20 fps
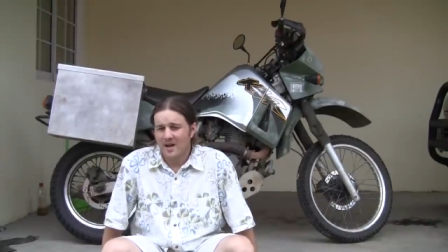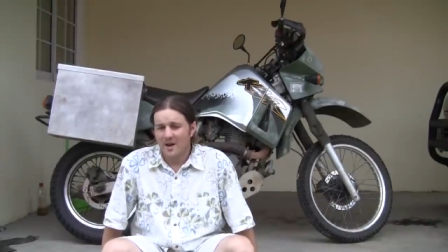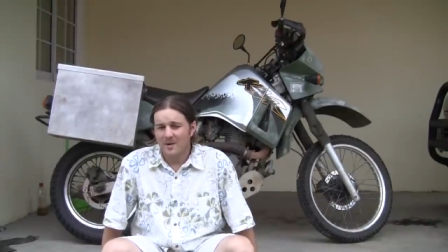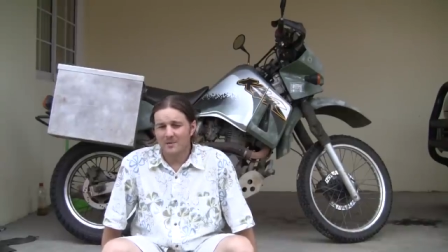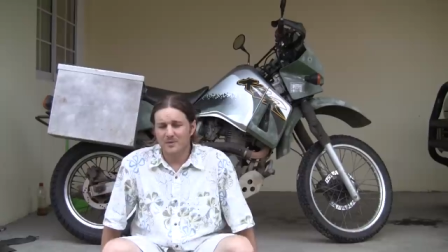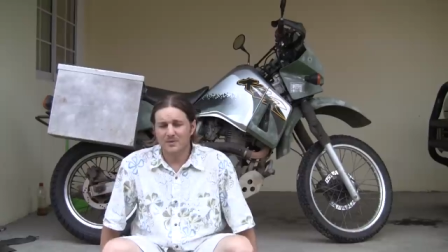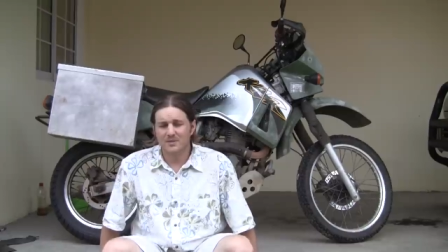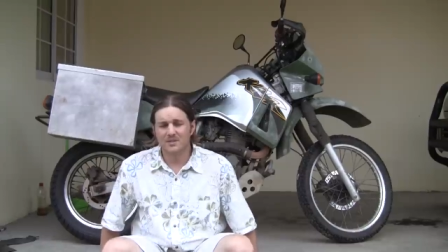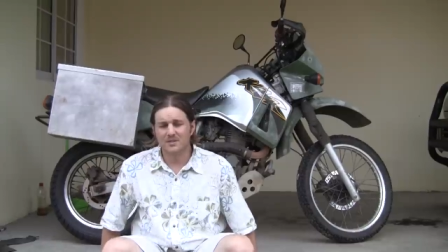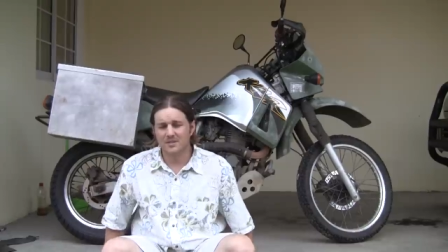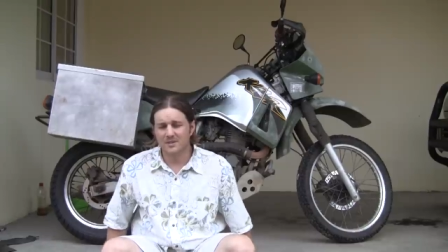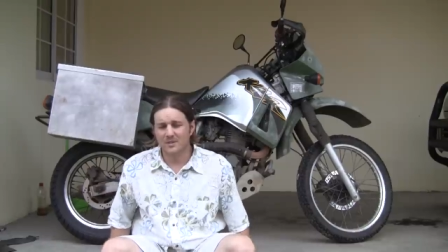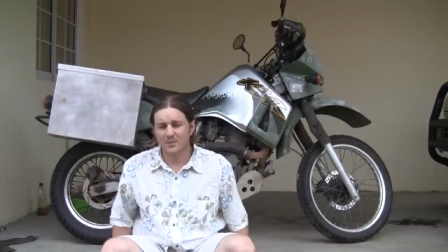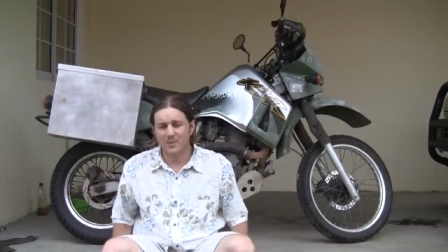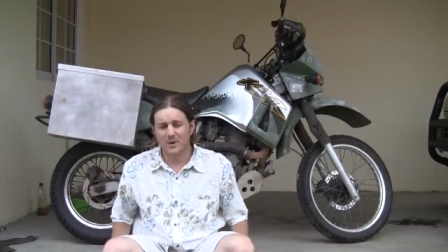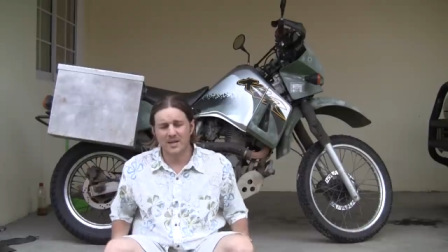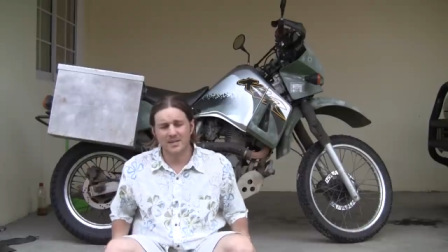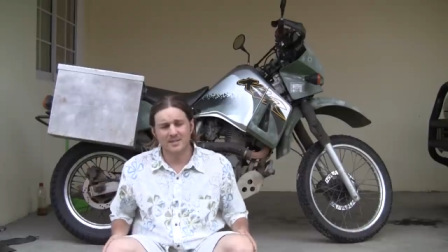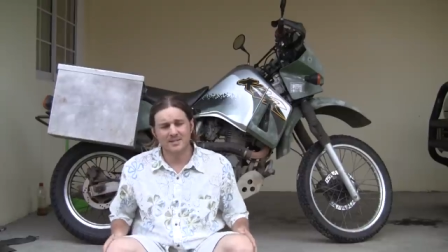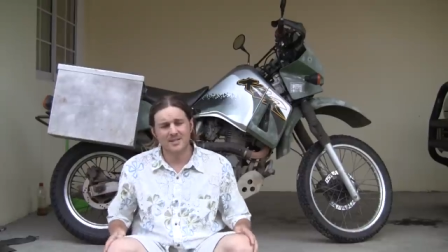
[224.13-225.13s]
I was, the
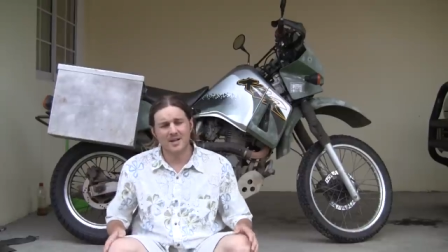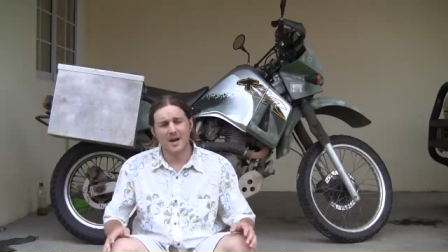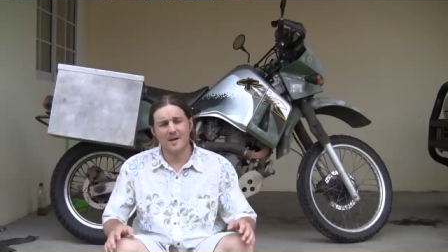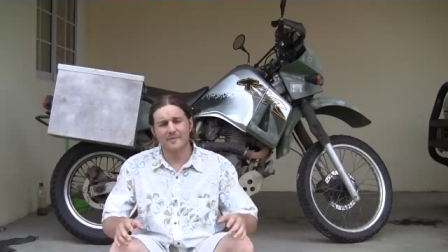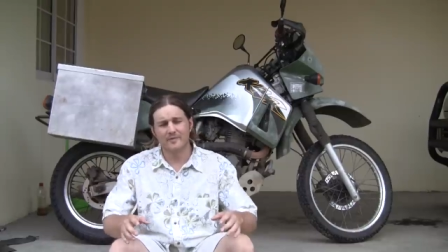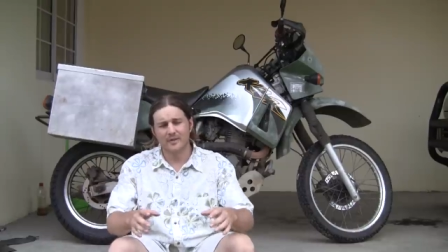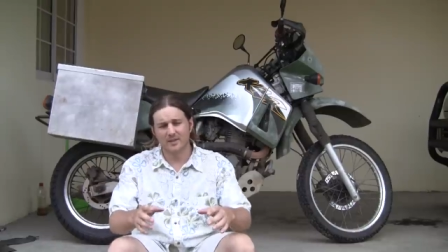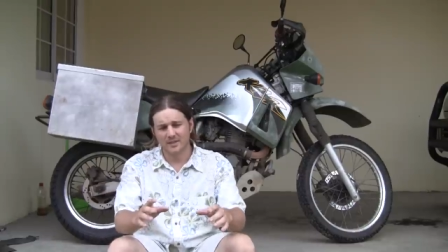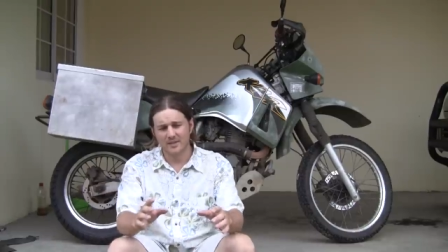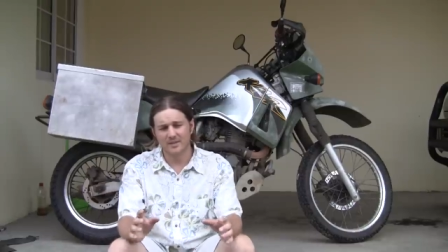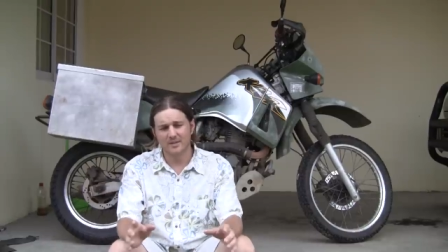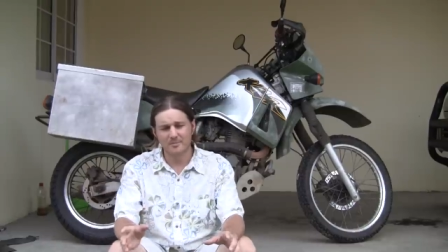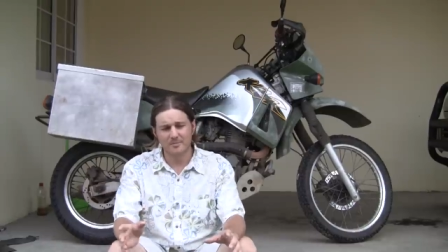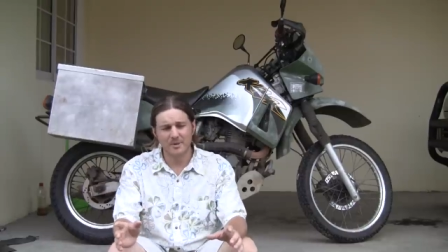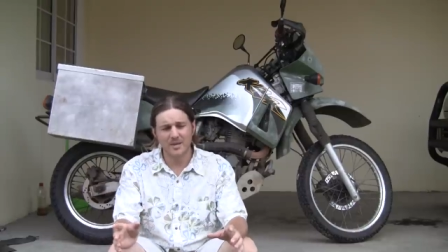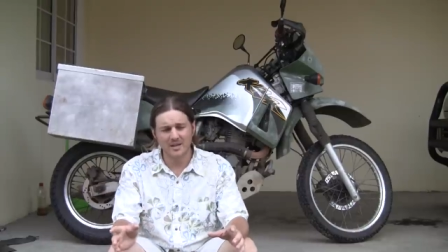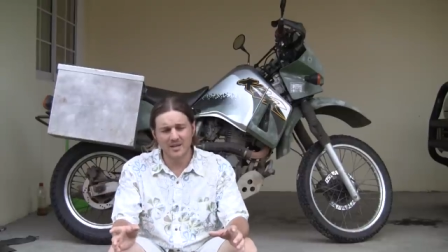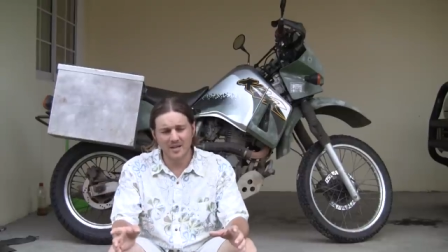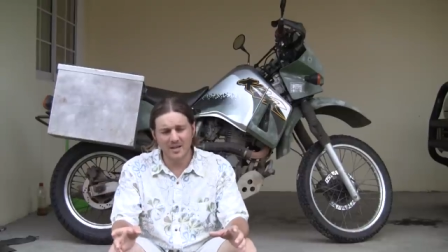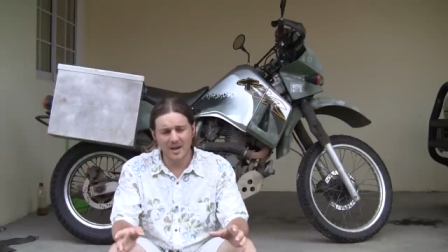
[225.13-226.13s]
rain stopped for a little
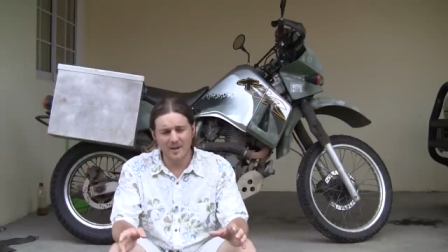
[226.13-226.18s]
bit,